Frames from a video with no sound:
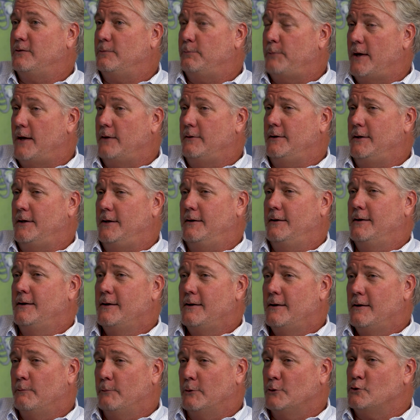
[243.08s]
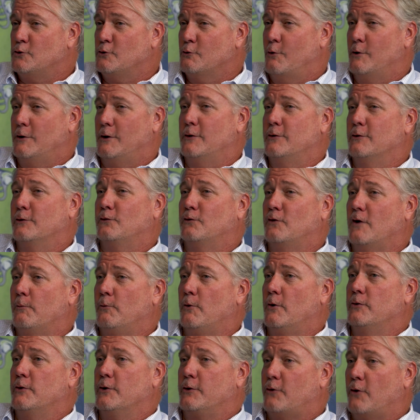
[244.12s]
spending majority of their
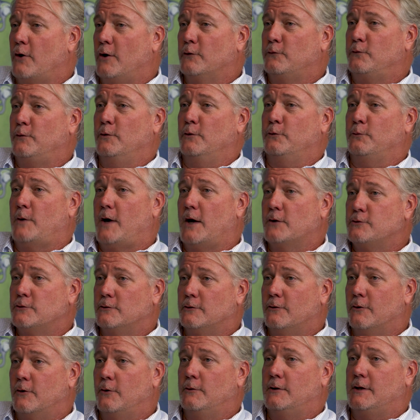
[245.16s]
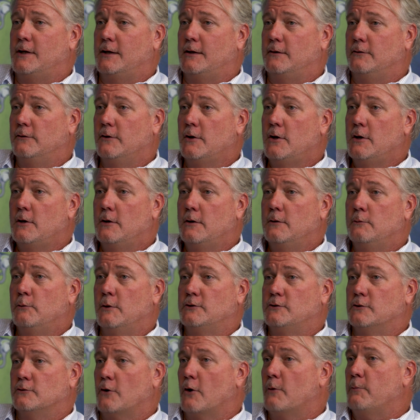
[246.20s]
summer on lacrosse fields watching their own kids, which is